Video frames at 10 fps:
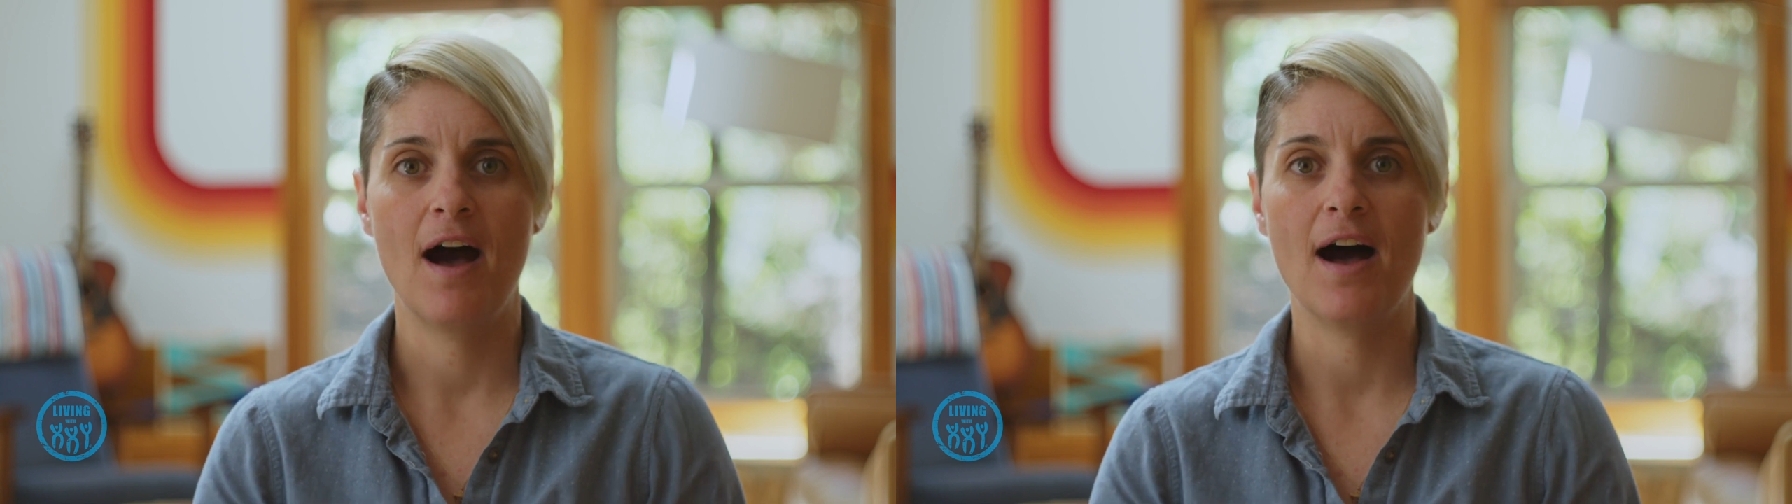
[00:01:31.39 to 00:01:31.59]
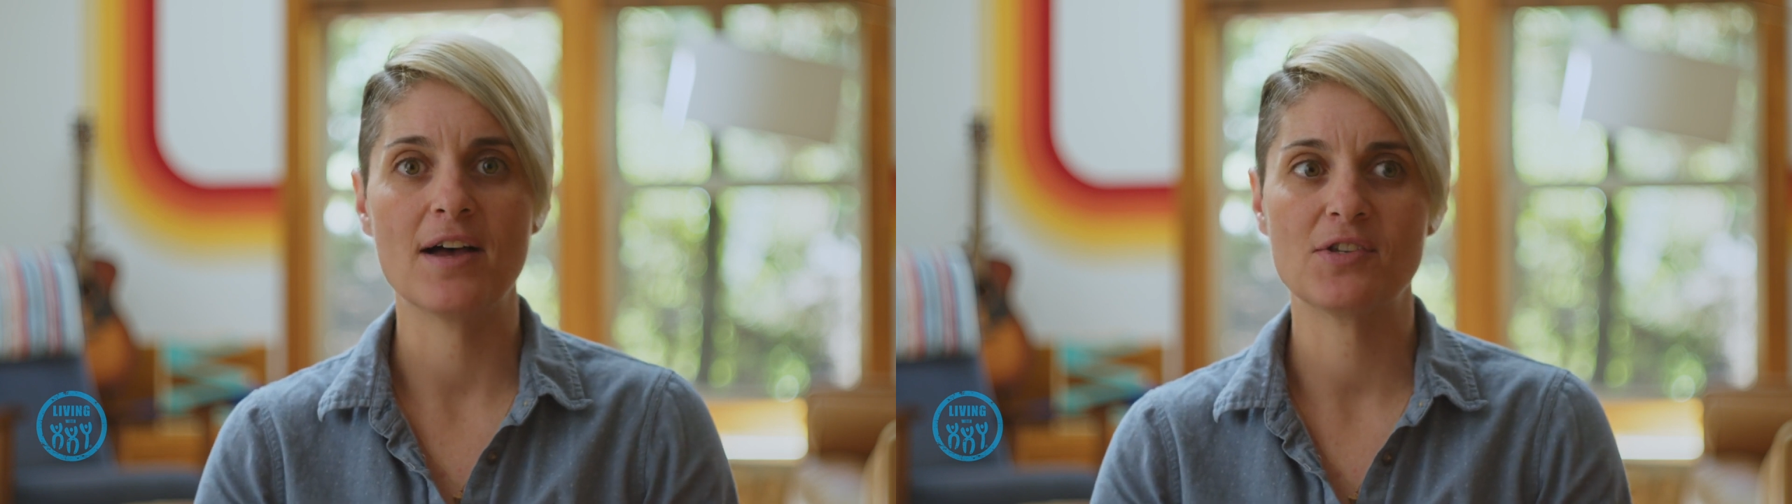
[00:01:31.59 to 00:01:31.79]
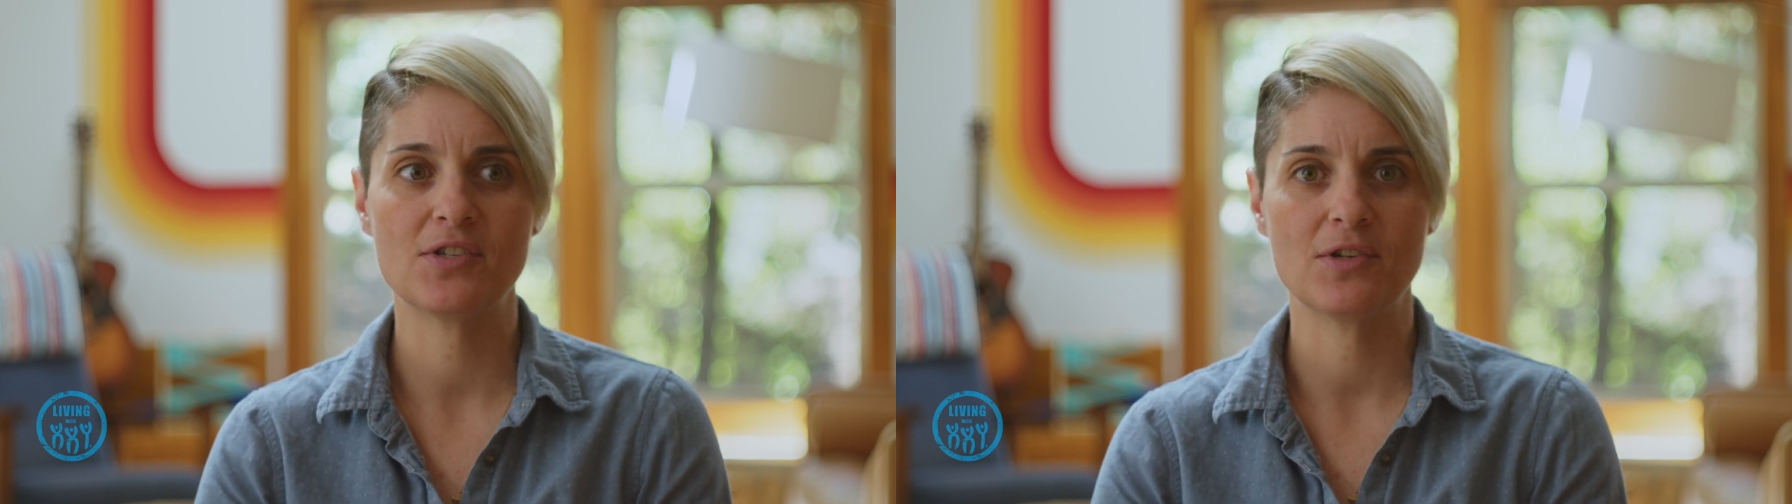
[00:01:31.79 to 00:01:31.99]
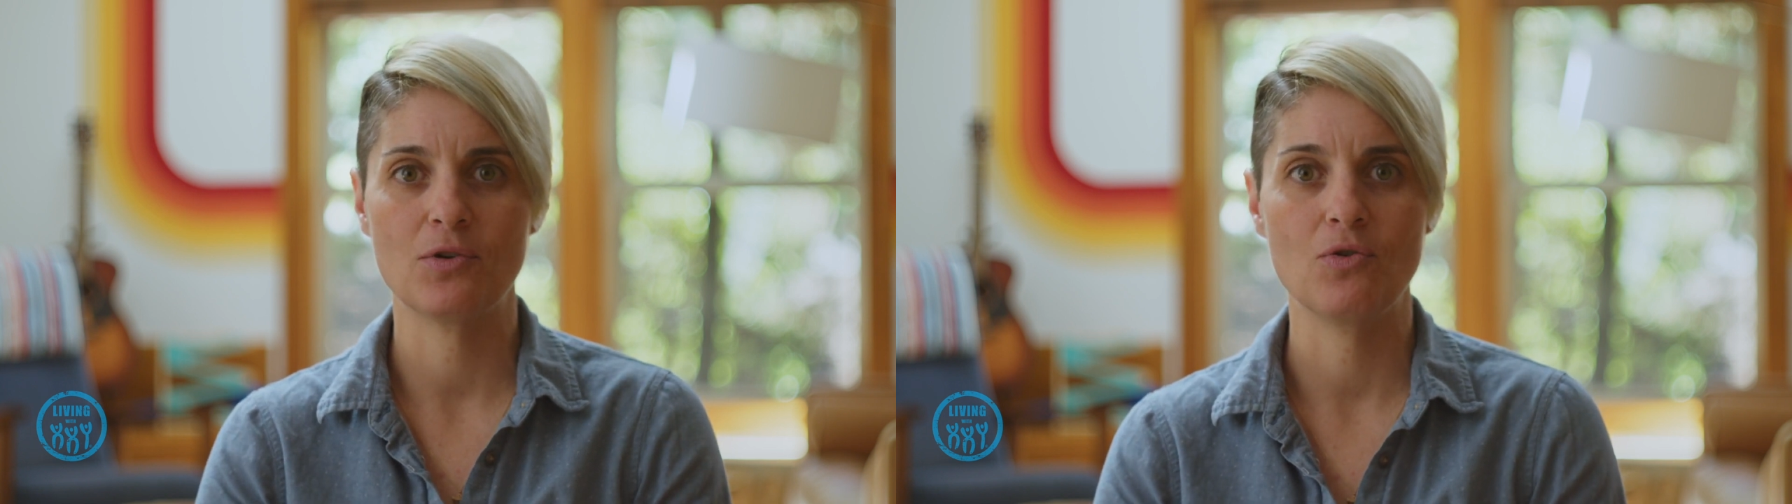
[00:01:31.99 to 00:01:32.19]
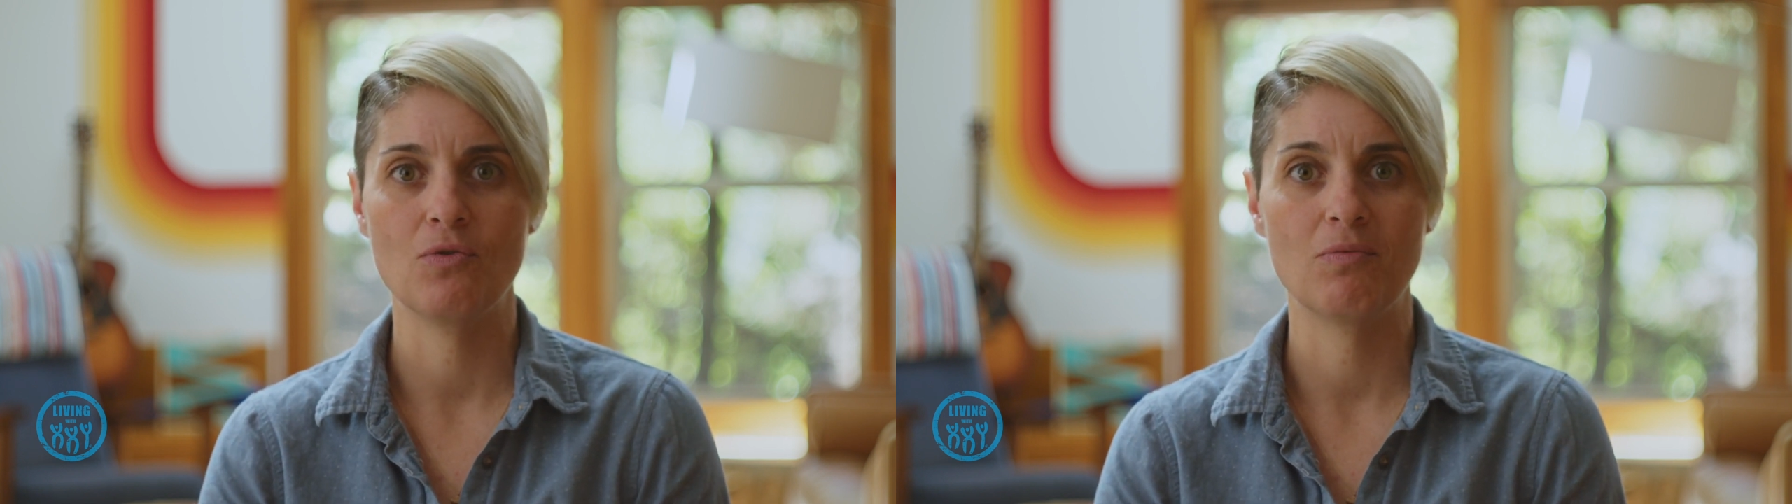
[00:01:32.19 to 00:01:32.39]
us
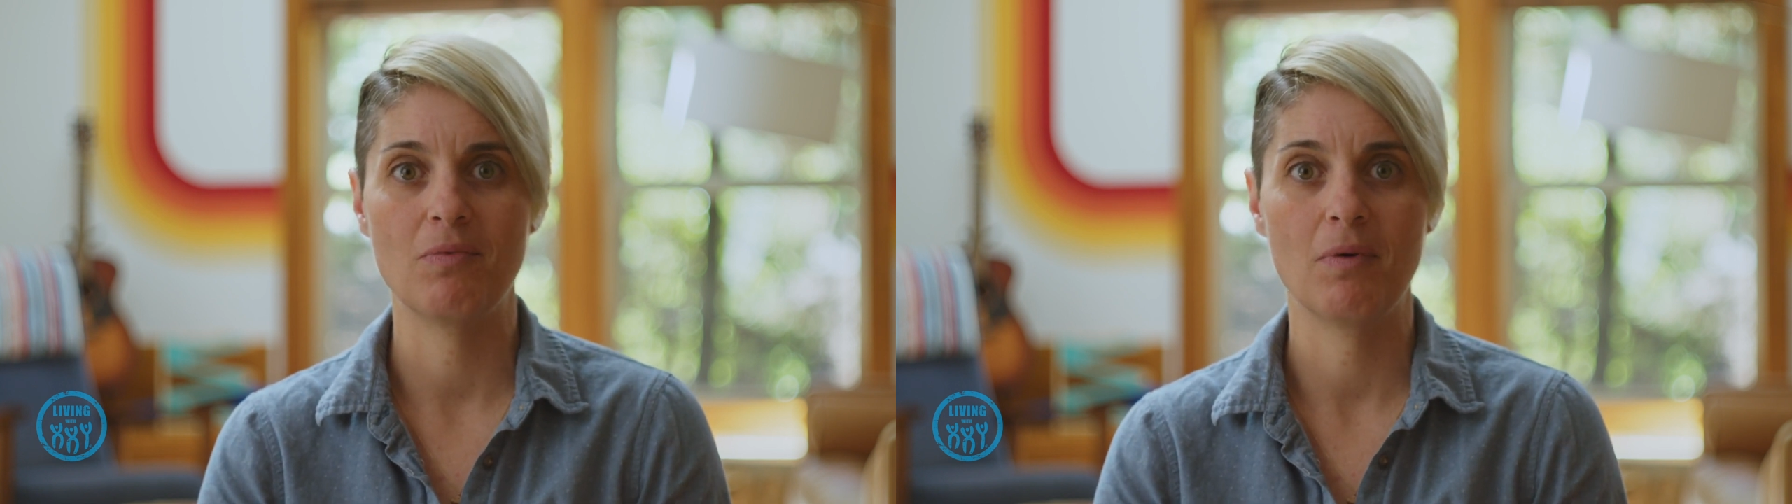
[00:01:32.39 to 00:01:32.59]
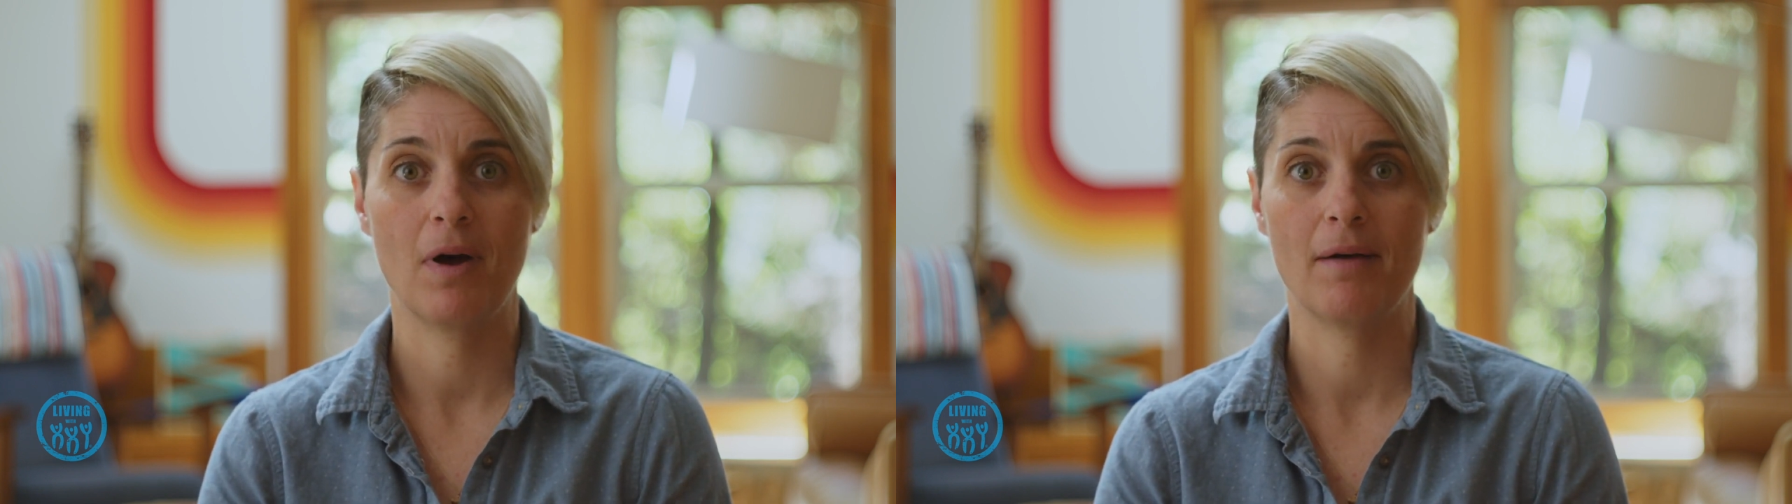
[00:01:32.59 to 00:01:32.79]
who,